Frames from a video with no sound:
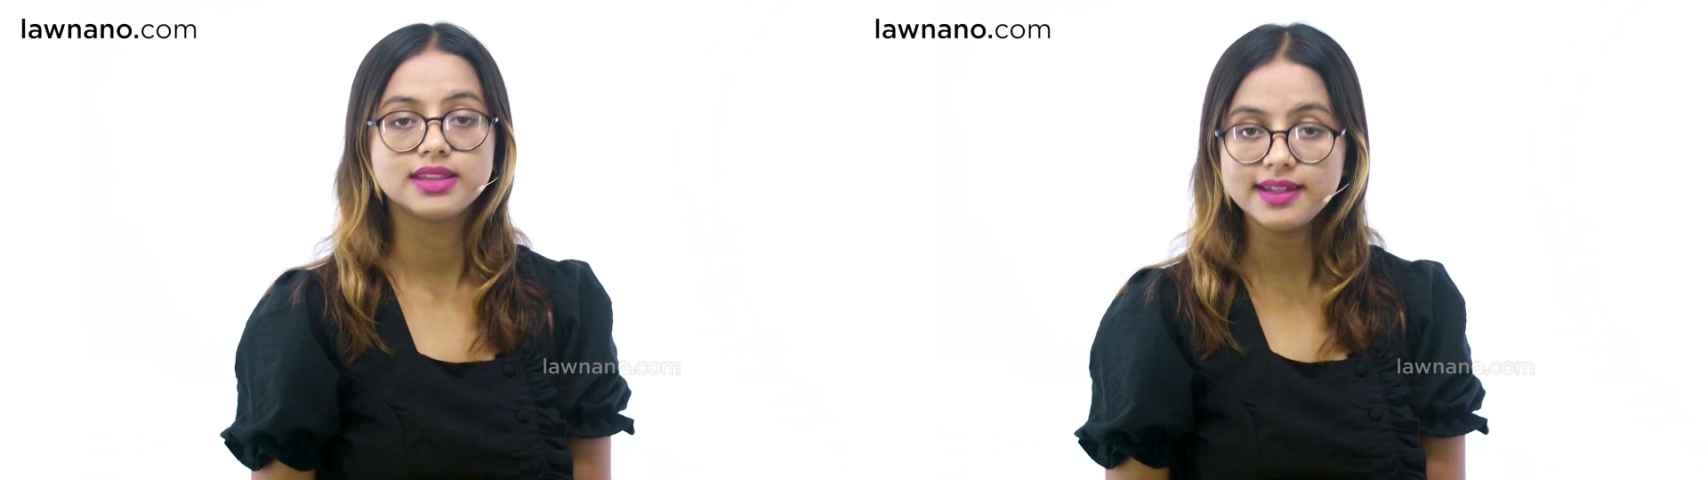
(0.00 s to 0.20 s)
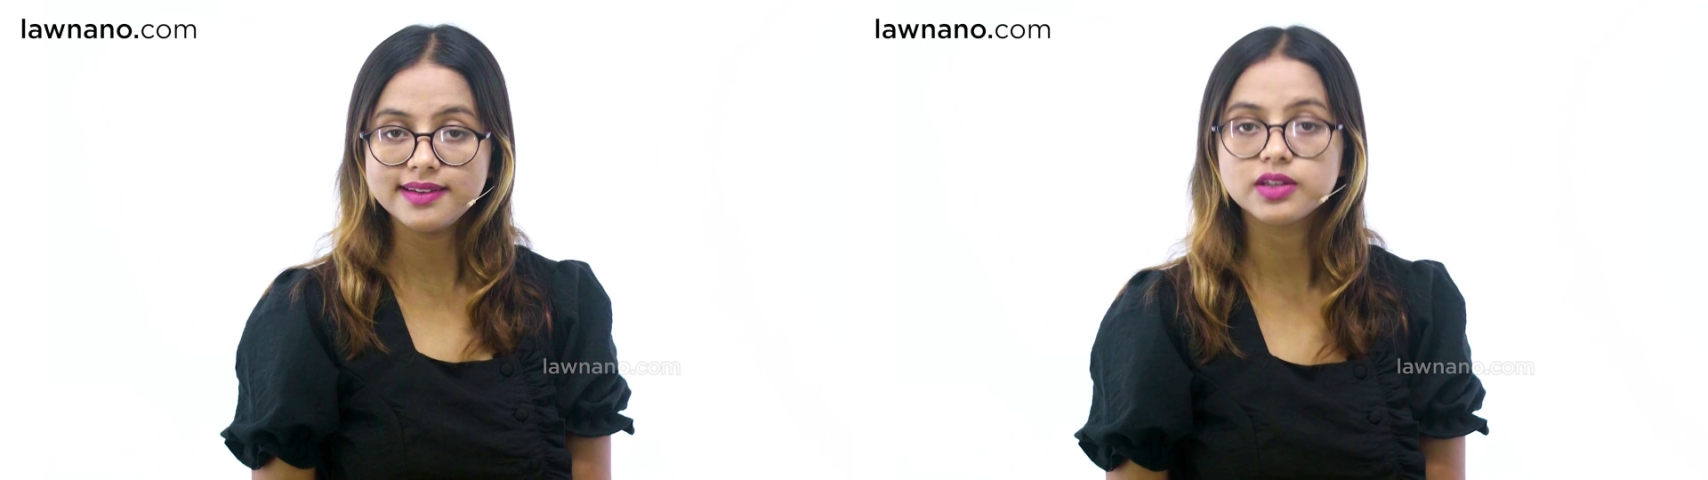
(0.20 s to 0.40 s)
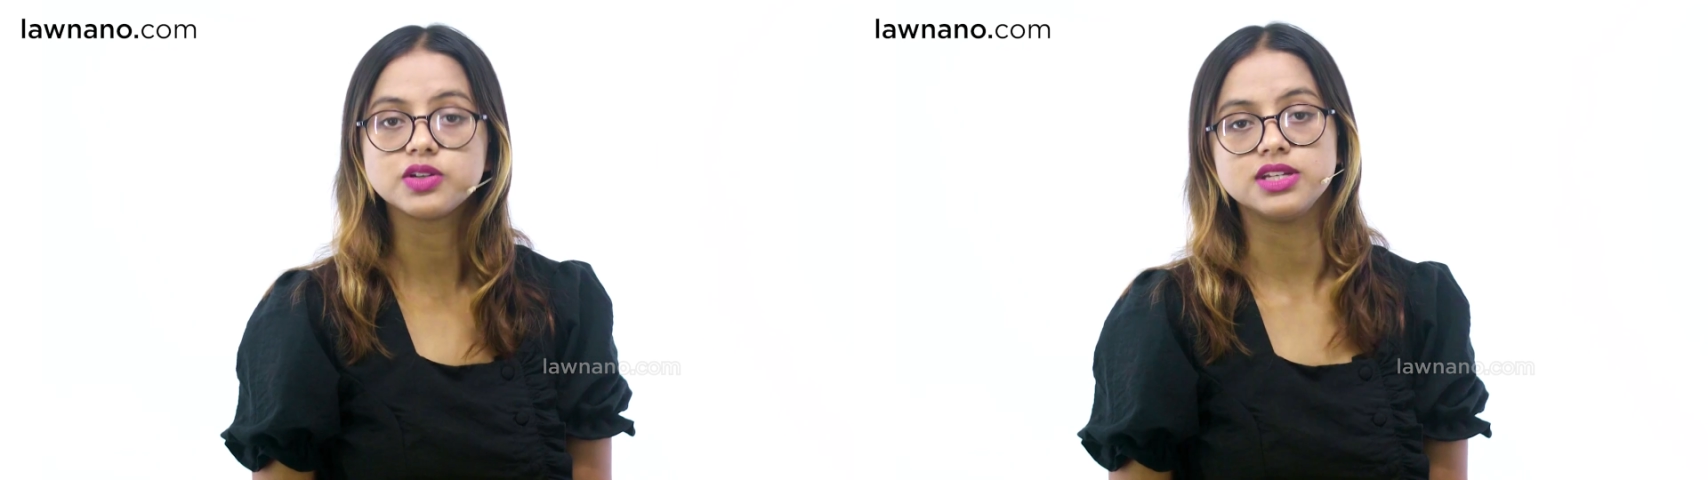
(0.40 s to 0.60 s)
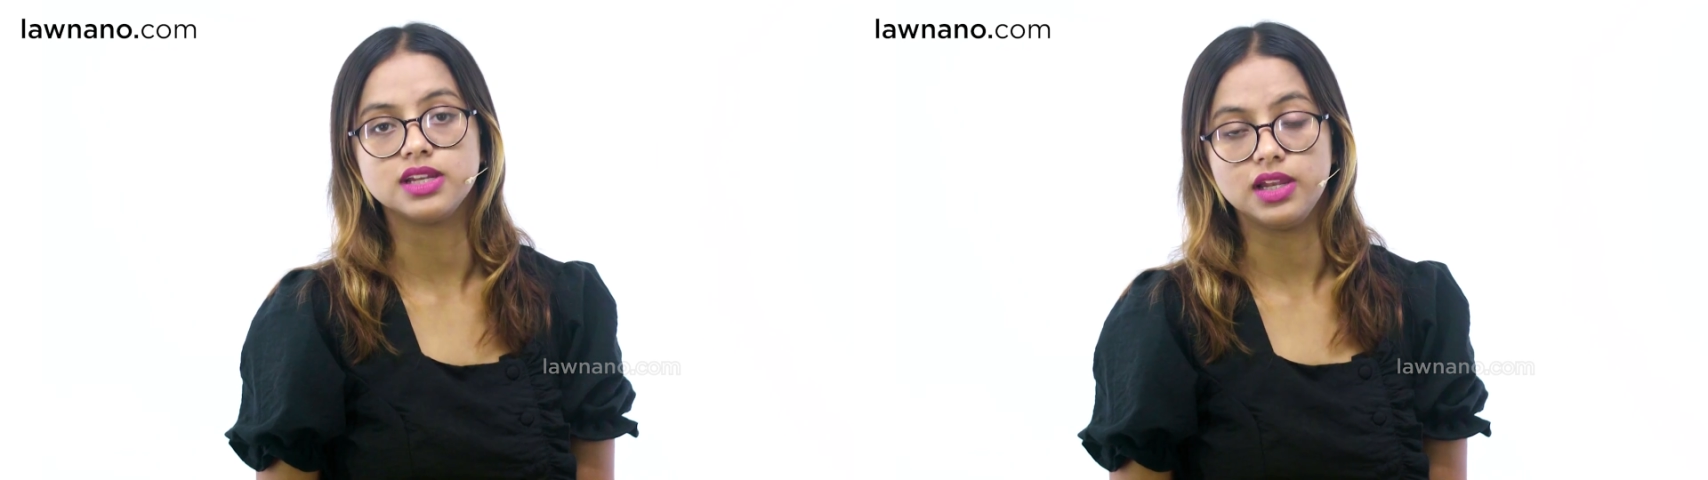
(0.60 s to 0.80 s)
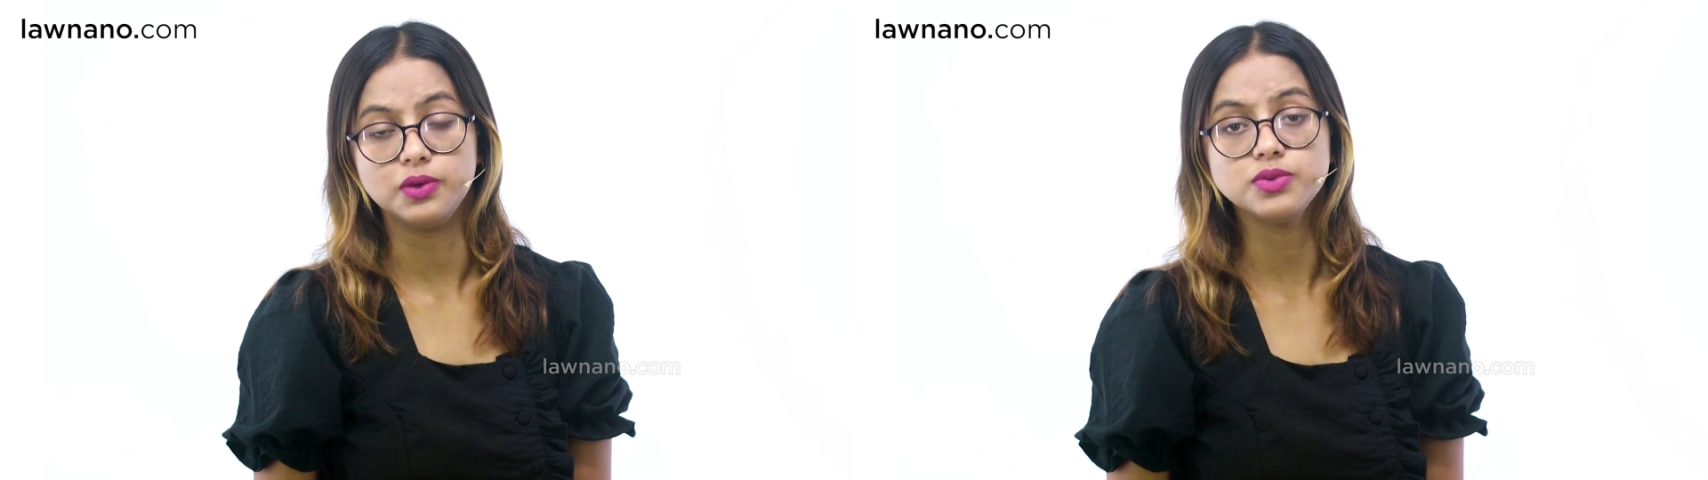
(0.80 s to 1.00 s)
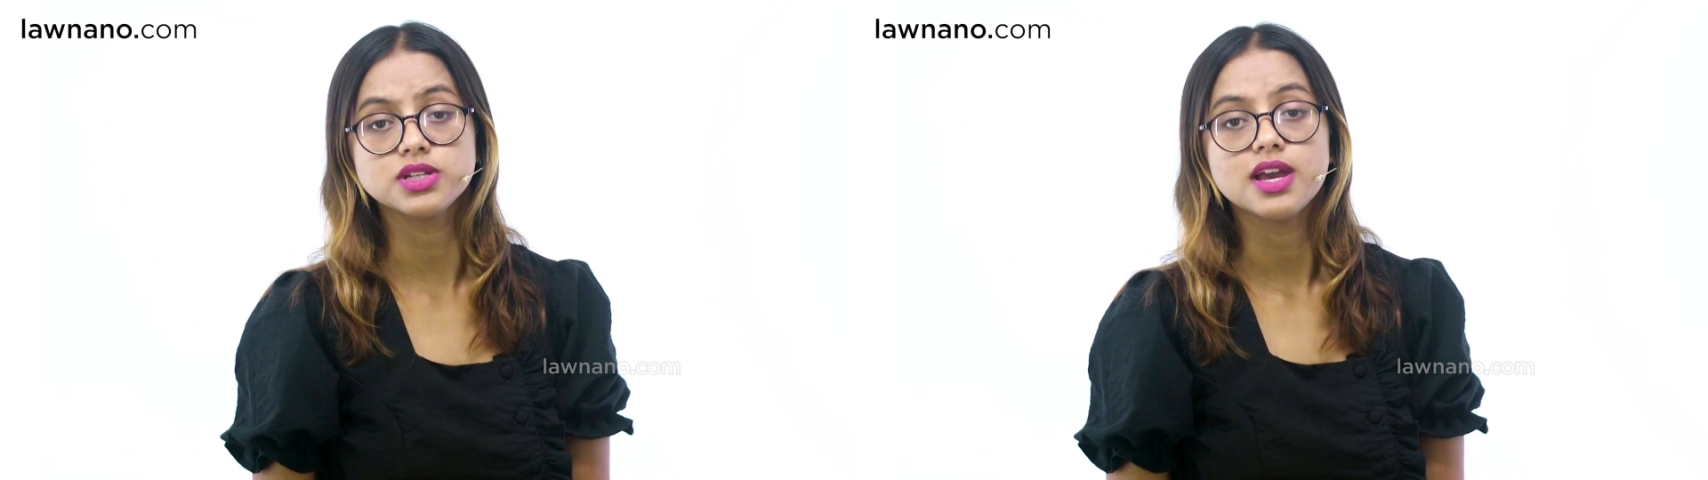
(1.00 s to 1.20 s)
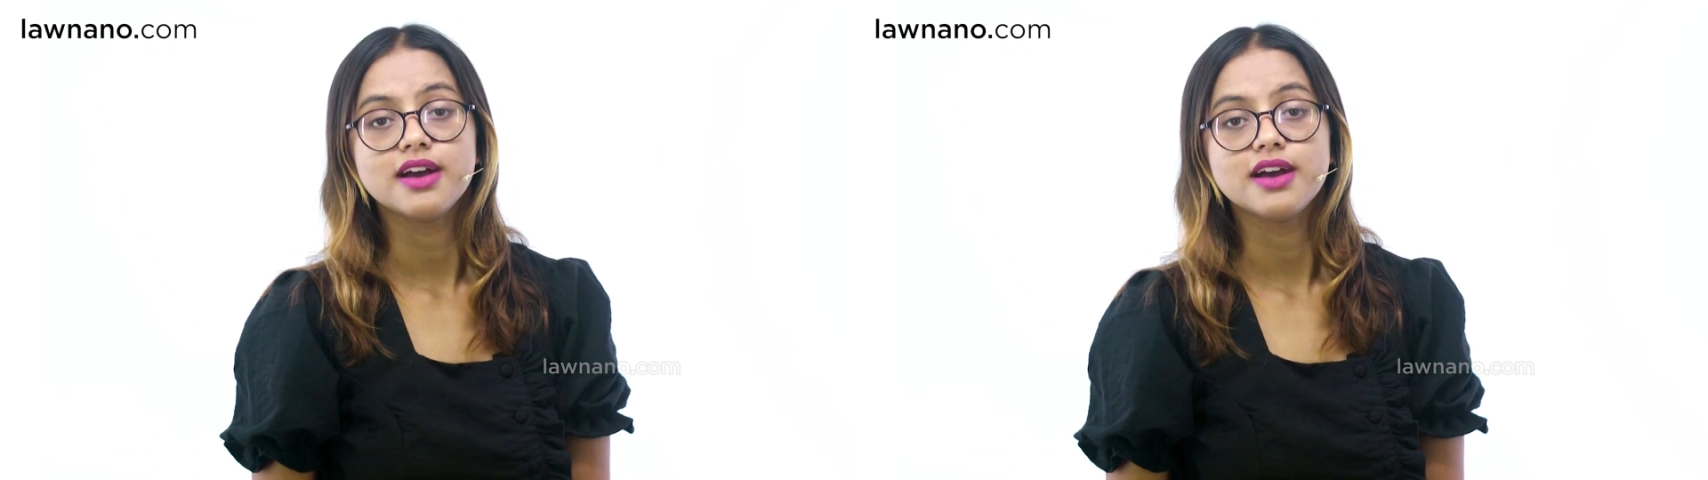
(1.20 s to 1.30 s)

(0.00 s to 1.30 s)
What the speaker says: This could include